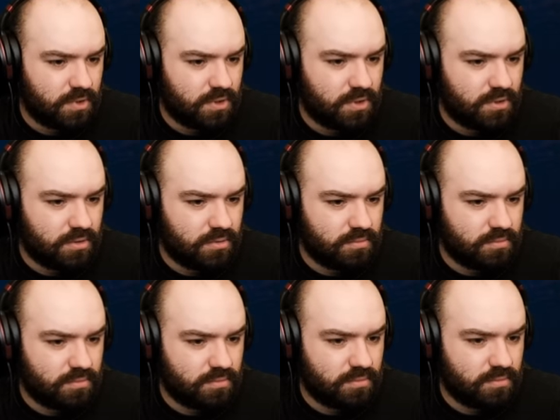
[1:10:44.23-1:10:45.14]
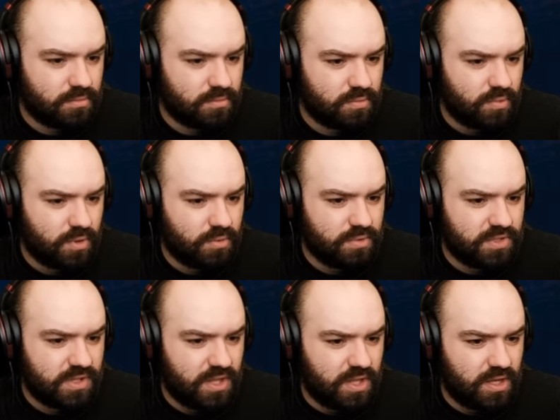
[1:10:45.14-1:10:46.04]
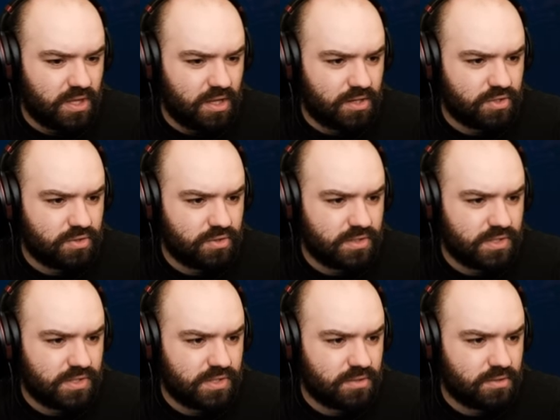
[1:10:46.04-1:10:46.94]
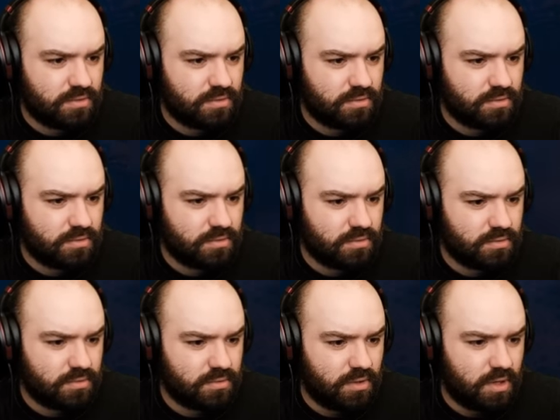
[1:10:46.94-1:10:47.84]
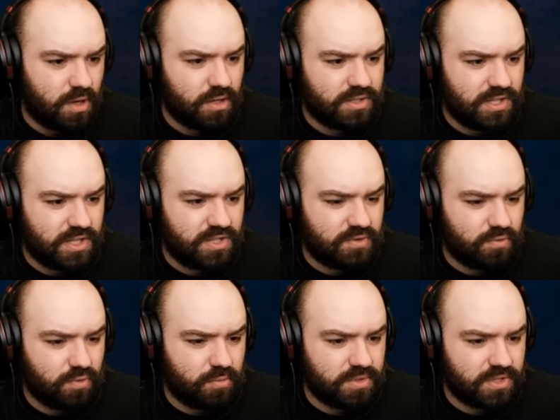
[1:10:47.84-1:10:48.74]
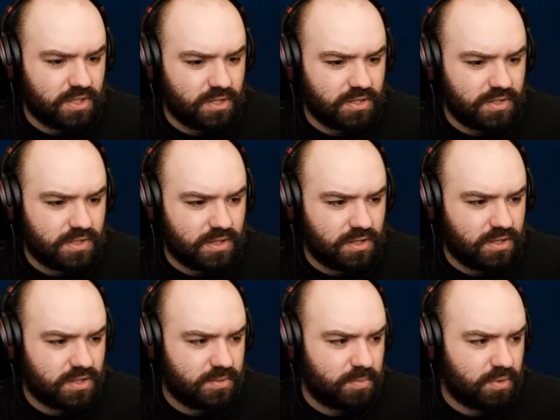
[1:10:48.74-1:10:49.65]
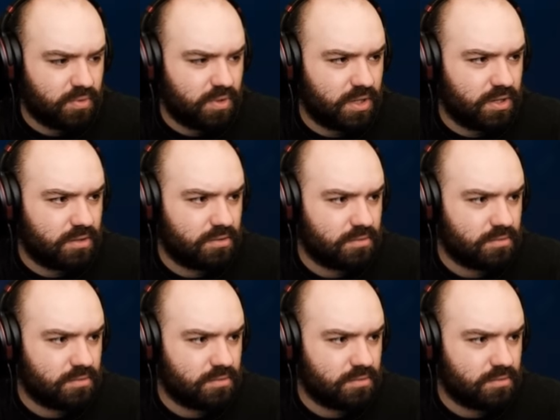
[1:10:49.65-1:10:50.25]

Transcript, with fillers: Um where was the entrance? Oh, it's this room, isn't it? It's this building.